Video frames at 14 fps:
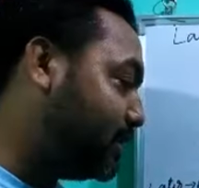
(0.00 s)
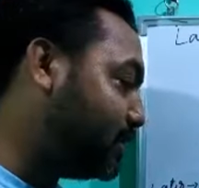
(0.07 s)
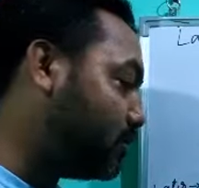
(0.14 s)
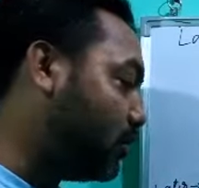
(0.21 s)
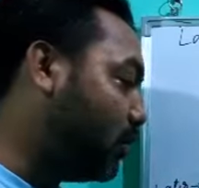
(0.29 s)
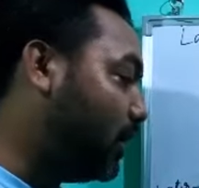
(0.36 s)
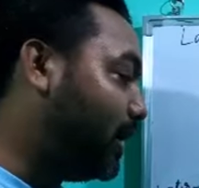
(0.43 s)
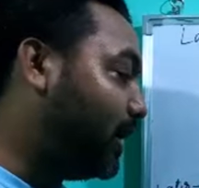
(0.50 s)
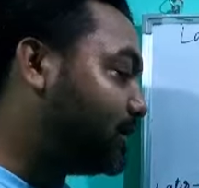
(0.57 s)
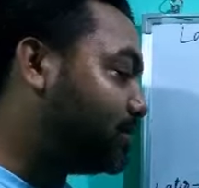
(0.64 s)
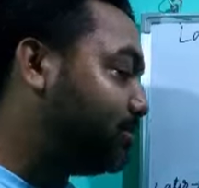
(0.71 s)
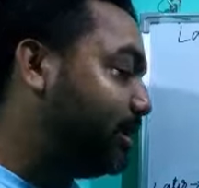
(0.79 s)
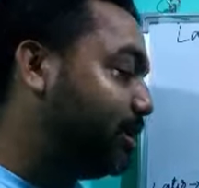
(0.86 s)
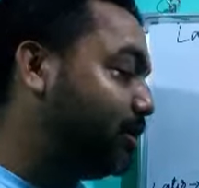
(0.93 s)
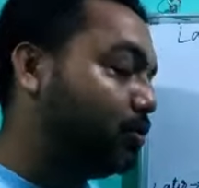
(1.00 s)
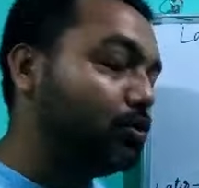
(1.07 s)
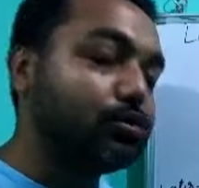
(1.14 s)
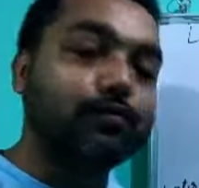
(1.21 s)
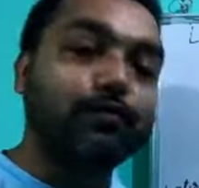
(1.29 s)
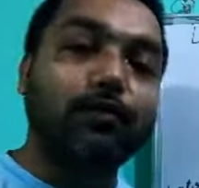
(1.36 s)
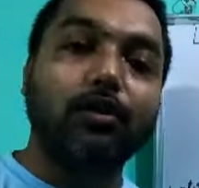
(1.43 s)
this soil has been
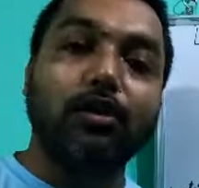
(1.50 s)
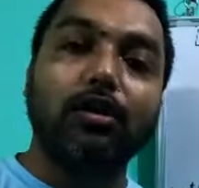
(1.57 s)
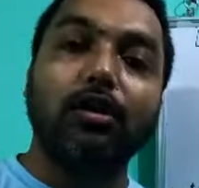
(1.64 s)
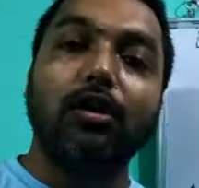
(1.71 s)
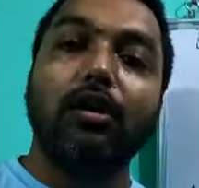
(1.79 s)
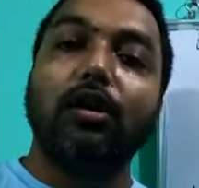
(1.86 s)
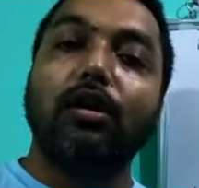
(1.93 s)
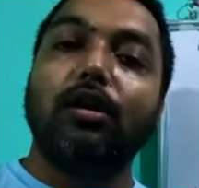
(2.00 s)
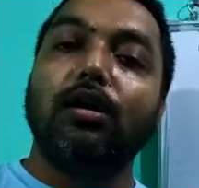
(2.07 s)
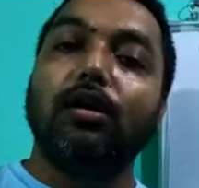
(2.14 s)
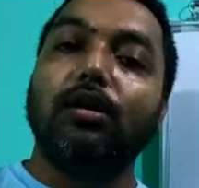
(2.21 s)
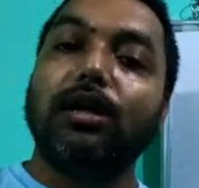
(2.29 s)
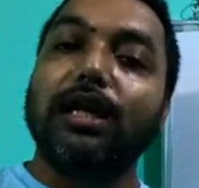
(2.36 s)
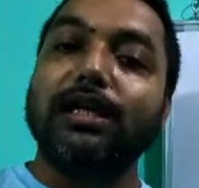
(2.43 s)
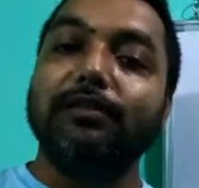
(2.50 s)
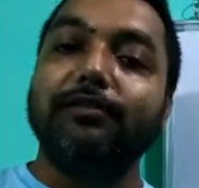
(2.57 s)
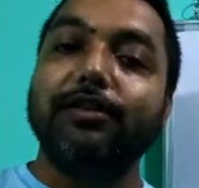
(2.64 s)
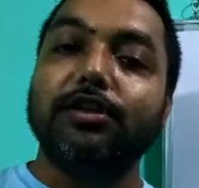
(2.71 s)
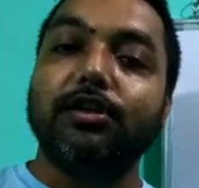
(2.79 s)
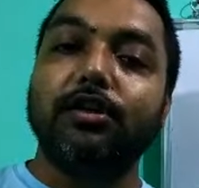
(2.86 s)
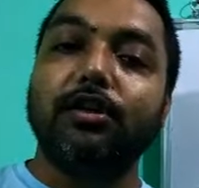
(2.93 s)
used for
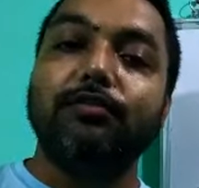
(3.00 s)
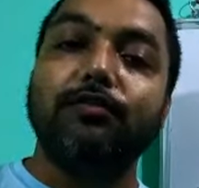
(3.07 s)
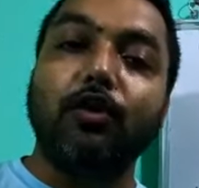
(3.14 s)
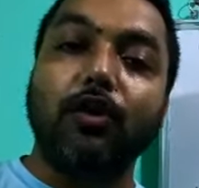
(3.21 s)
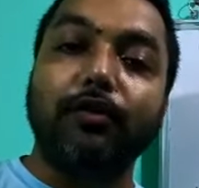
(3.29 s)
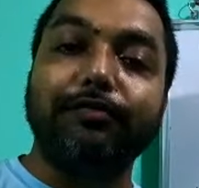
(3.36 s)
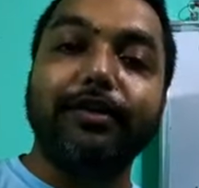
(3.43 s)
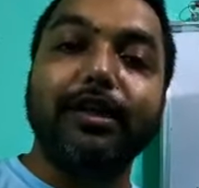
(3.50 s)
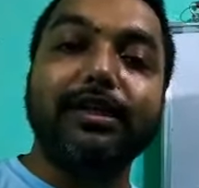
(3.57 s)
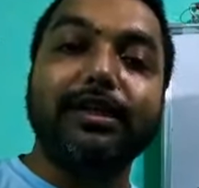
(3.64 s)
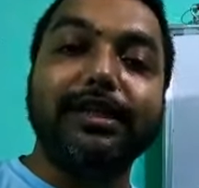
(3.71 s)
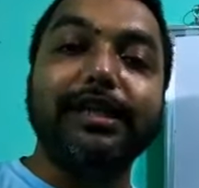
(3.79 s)
cultivation of coffee,